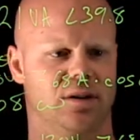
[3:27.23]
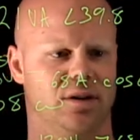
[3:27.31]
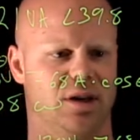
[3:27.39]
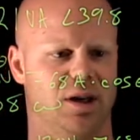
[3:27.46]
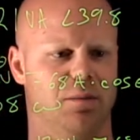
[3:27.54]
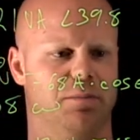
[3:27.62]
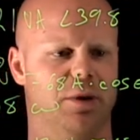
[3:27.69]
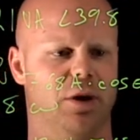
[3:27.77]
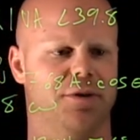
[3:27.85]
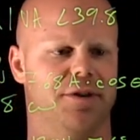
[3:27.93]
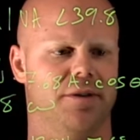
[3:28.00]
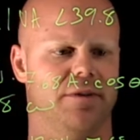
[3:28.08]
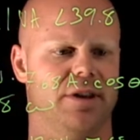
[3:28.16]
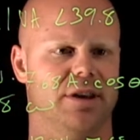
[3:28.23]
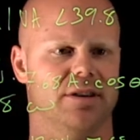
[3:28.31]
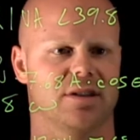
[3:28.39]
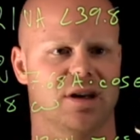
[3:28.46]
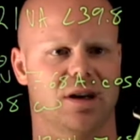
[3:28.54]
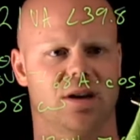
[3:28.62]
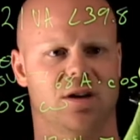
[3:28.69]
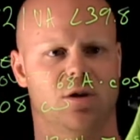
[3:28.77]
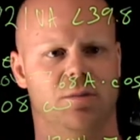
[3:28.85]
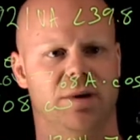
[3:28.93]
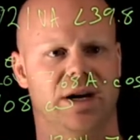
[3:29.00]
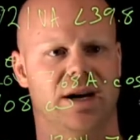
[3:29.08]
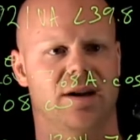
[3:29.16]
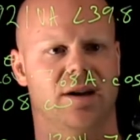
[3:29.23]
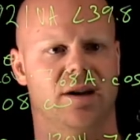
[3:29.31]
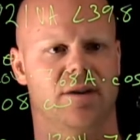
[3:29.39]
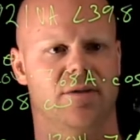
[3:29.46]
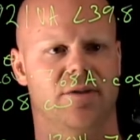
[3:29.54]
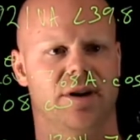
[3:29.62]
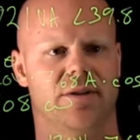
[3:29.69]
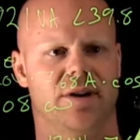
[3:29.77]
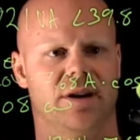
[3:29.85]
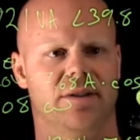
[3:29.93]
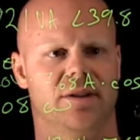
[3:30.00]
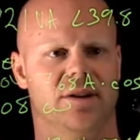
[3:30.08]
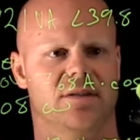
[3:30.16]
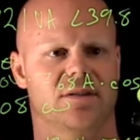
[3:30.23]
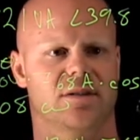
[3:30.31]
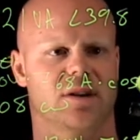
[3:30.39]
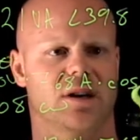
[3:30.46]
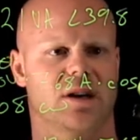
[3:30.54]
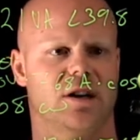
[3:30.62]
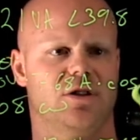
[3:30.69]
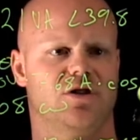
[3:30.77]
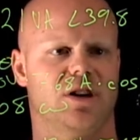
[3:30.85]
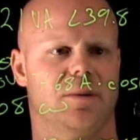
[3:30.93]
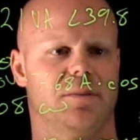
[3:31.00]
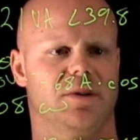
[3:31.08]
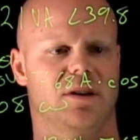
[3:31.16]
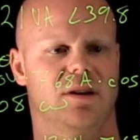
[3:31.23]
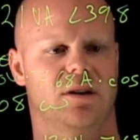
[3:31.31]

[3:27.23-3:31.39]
in both of these. I'm going to go back and rewrite this. I kind of jumped